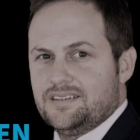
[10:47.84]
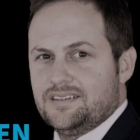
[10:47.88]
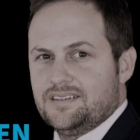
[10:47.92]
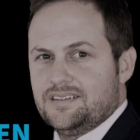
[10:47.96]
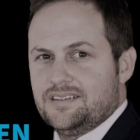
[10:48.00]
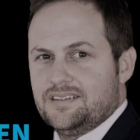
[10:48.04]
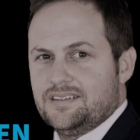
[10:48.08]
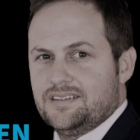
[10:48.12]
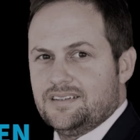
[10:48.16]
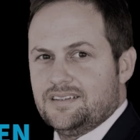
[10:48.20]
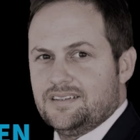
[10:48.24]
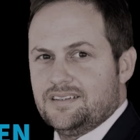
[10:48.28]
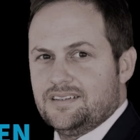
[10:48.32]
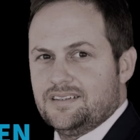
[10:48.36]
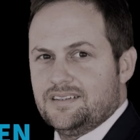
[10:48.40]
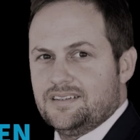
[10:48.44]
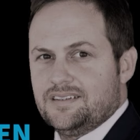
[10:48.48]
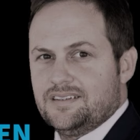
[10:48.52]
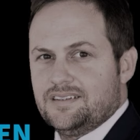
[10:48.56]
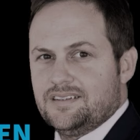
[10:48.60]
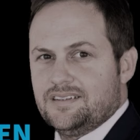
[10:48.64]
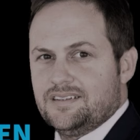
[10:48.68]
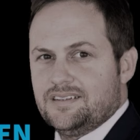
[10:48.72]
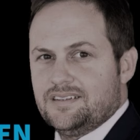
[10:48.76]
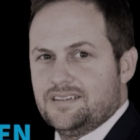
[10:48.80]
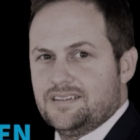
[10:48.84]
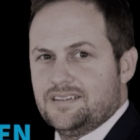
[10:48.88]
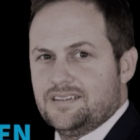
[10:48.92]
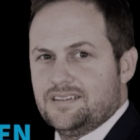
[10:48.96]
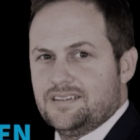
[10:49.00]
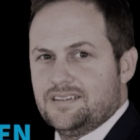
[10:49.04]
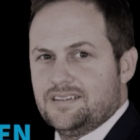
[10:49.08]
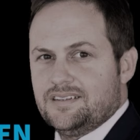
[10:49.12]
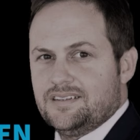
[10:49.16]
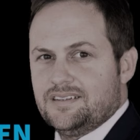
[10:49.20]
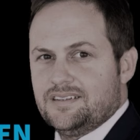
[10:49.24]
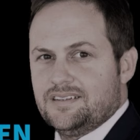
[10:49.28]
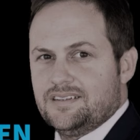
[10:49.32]

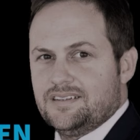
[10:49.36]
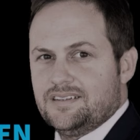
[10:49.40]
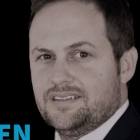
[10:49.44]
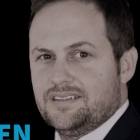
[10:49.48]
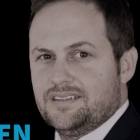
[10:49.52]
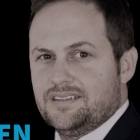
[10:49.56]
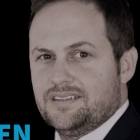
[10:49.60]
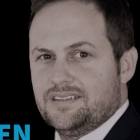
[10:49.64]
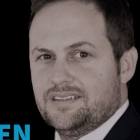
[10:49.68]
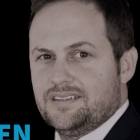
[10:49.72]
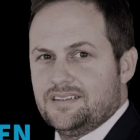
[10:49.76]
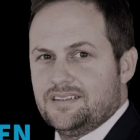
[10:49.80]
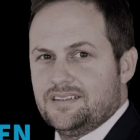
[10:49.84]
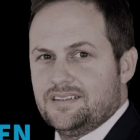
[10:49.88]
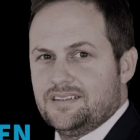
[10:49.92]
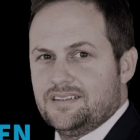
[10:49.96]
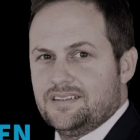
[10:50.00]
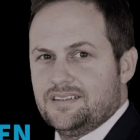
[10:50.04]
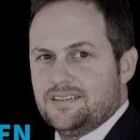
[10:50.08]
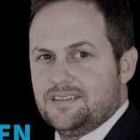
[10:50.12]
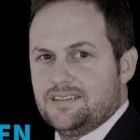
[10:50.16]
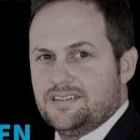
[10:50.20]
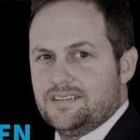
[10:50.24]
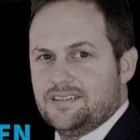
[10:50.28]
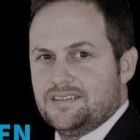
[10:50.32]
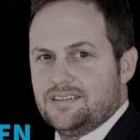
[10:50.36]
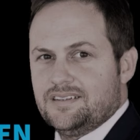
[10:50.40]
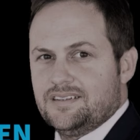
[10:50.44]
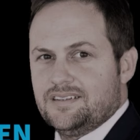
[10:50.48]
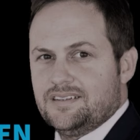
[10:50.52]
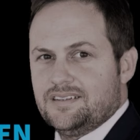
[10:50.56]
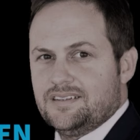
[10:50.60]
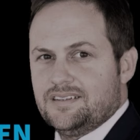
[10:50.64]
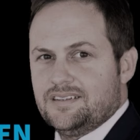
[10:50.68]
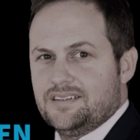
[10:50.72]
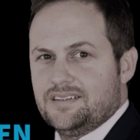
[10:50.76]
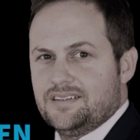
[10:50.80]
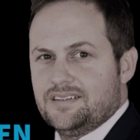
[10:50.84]

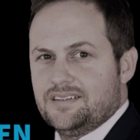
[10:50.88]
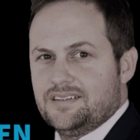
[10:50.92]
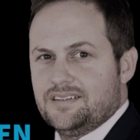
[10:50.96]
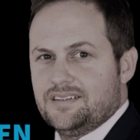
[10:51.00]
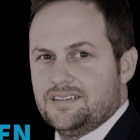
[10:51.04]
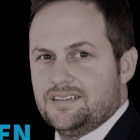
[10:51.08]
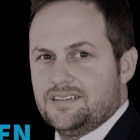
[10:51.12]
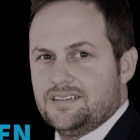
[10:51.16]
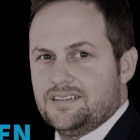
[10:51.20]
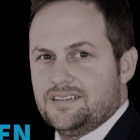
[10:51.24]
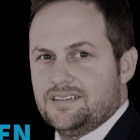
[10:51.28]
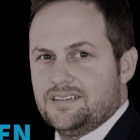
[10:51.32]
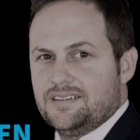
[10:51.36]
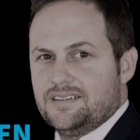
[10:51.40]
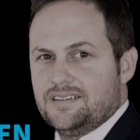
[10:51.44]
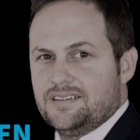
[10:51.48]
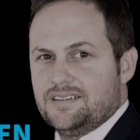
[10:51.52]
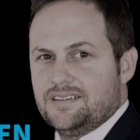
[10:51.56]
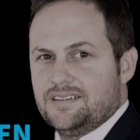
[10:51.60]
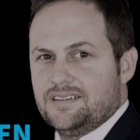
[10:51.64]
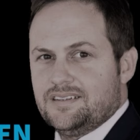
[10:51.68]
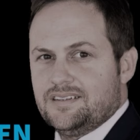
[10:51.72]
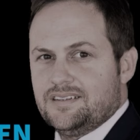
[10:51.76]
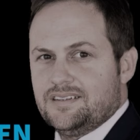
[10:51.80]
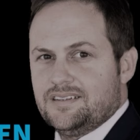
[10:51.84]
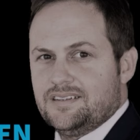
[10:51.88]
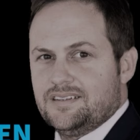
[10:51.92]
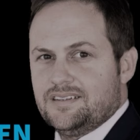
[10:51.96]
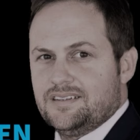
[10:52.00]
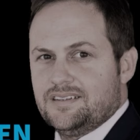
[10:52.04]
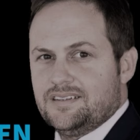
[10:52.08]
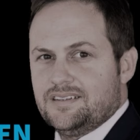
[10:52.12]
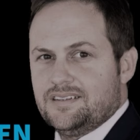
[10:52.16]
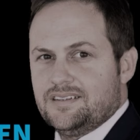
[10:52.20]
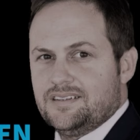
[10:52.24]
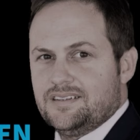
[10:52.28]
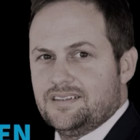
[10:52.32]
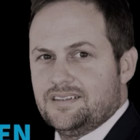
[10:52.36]

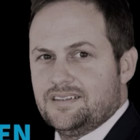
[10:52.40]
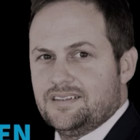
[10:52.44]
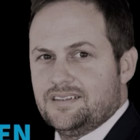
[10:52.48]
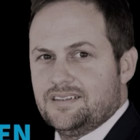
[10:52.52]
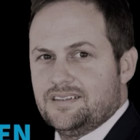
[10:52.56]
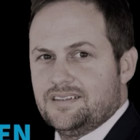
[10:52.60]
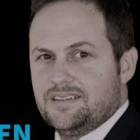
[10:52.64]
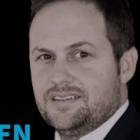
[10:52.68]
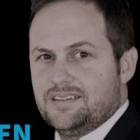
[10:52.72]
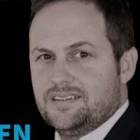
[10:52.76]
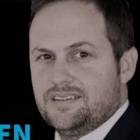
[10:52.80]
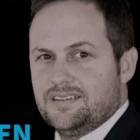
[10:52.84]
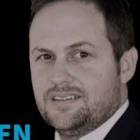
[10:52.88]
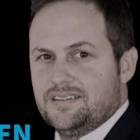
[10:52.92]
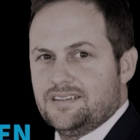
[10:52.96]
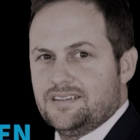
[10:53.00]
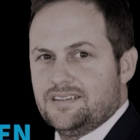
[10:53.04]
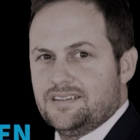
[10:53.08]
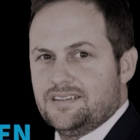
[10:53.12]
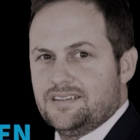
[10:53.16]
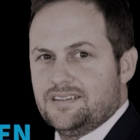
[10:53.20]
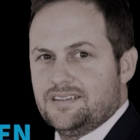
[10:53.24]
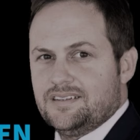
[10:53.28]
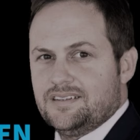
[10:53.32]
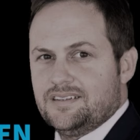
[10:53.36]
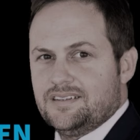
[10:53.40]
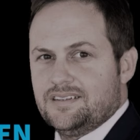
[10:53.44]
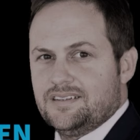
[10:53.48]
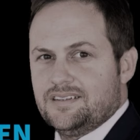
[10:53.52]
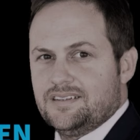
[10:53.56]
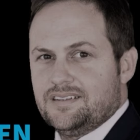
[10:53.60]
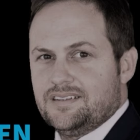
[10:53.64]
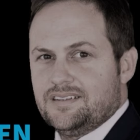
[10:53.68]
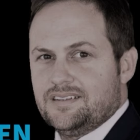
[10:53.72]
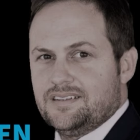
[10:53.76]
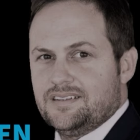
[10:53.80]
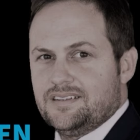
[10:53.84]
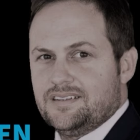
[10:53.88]

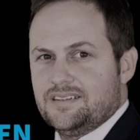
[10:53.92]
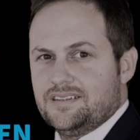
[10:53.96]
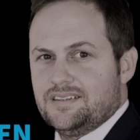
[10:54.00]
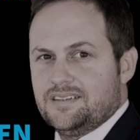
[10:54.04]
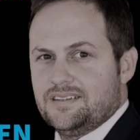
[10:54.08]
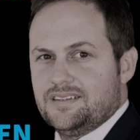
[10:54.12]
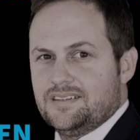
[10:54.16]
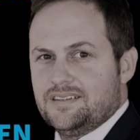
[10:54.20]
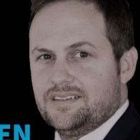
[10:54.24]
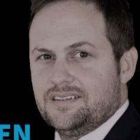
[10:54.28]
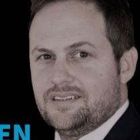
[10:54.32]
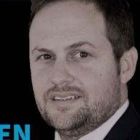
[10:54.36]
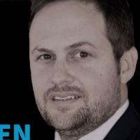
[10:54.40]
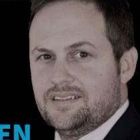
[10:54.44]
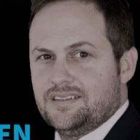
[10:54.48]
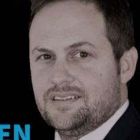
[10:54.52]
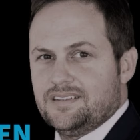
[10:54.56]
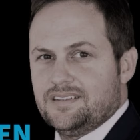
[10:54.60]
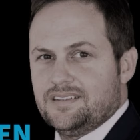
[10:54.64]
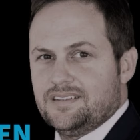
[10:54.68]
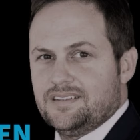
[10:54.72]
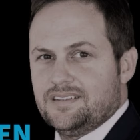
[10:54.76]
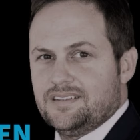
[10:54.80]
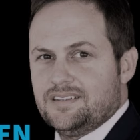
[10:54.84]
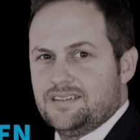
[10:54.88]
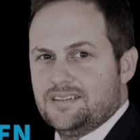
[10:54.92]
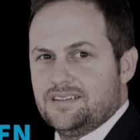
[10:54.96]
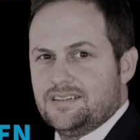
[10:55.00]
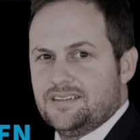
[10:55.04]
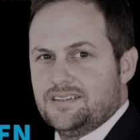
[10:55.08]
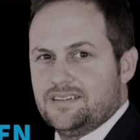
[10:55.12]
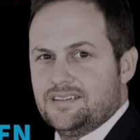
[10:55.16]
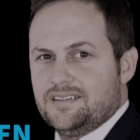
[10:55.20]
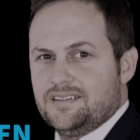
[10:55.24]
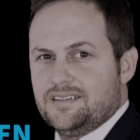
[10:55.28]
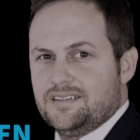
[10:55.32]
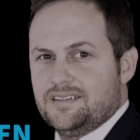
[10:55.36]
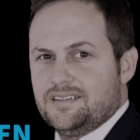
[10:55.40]

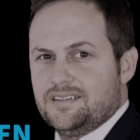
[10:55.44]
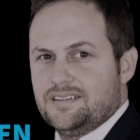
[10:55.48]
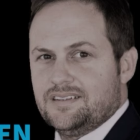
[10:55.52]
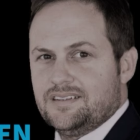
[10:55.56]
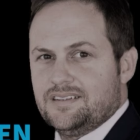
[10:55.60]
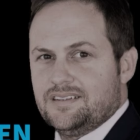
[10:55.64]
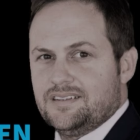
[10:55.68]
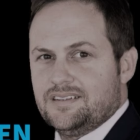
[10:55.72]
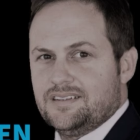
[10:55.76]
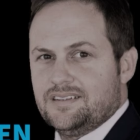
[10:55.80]
The face doesn't move, so there is nothing to read.